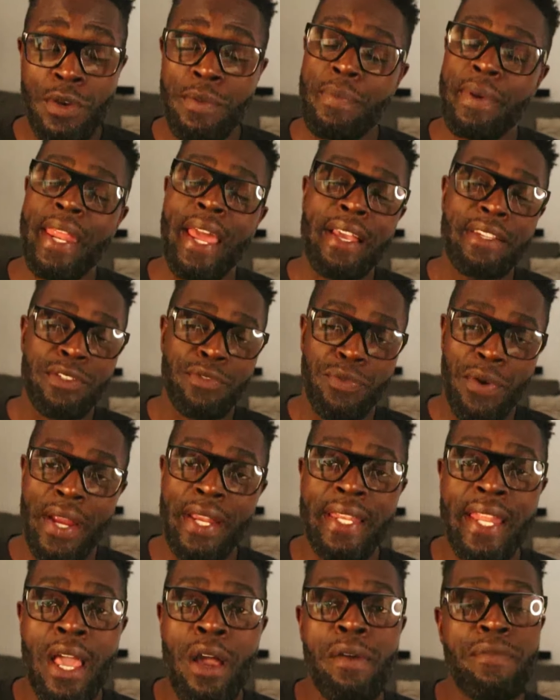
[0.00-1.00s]
But as of right
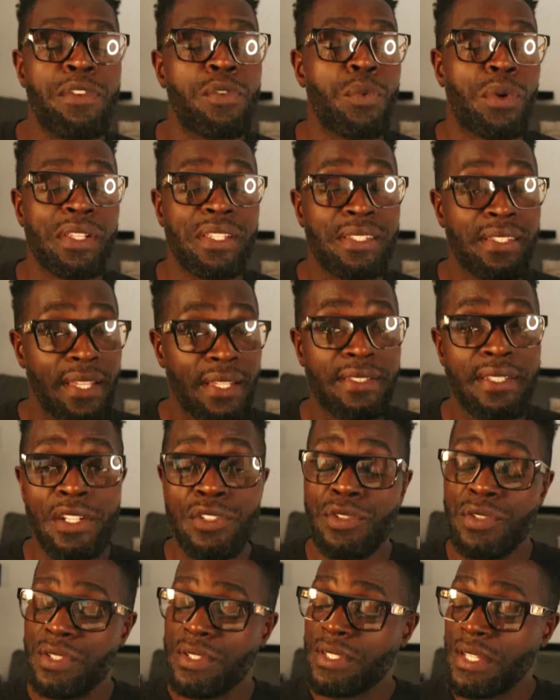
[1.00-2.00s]
now, if you want
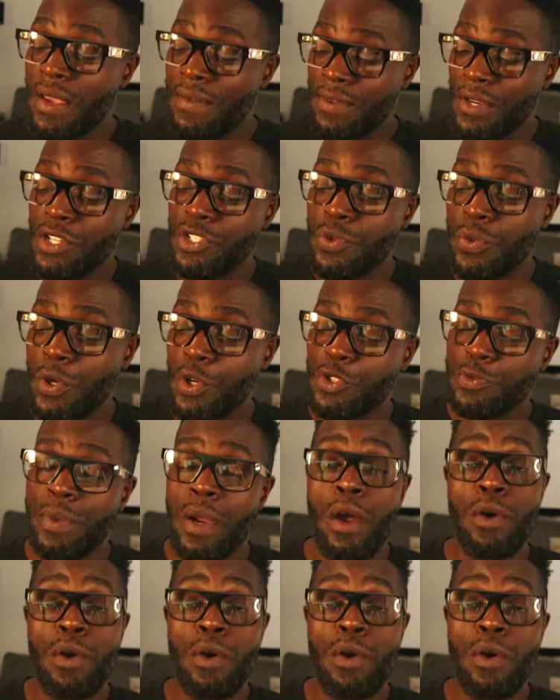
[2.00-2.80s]
600-700 wheel horsepower,